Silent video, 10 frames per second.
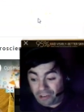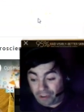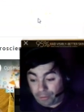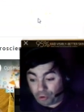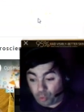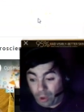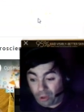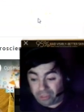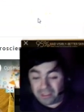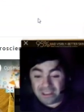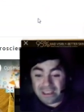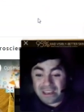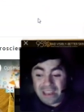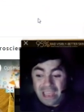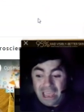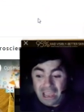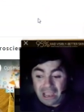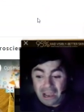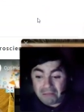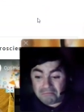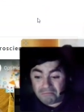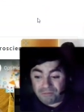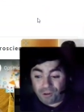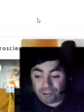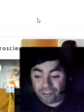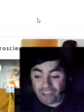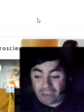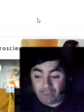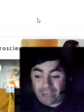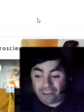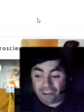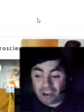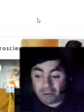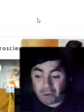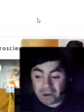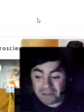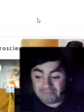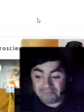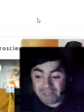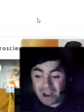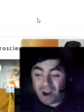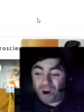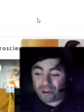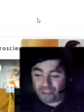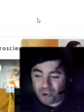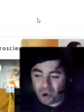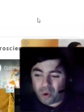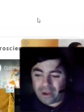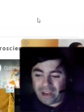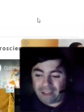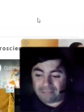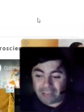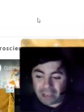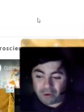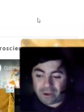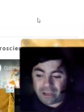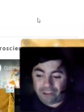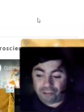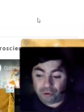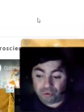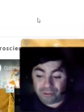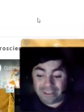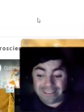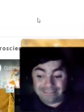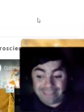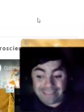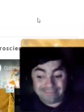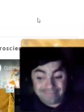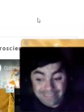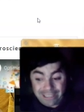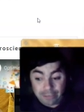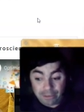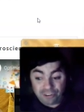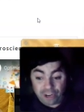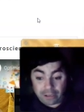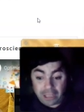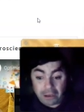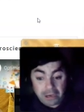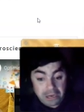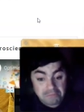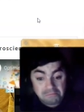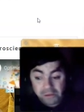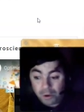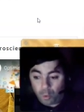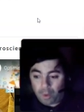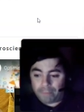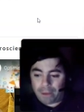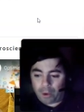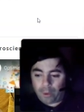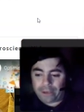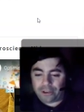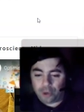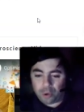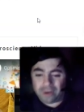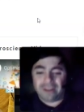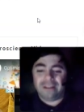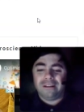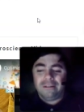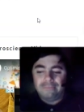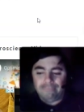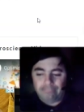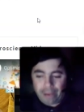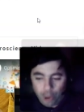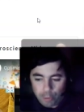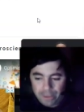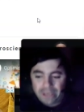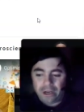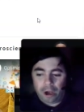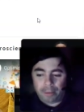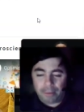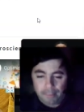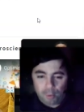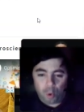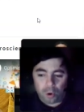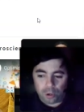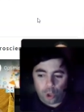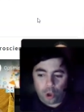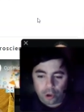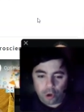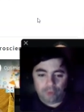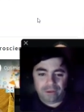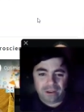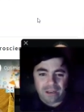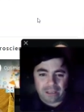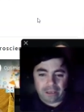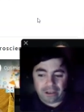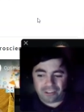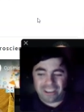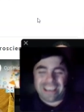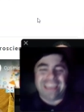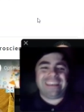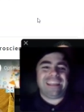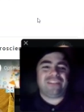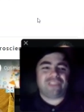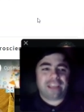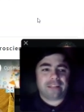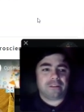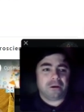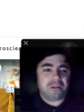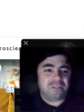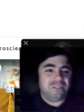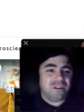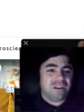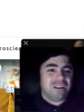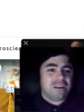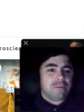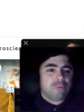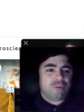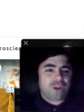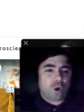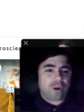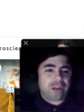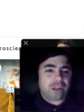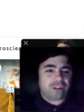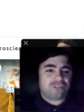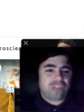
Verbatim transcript: December 12th, come first and second week in January, are still going to have lingering issues that need to be checked out. And what better way to do it by opening up more long COVID clinics? It needs to get done. Moving on now, let's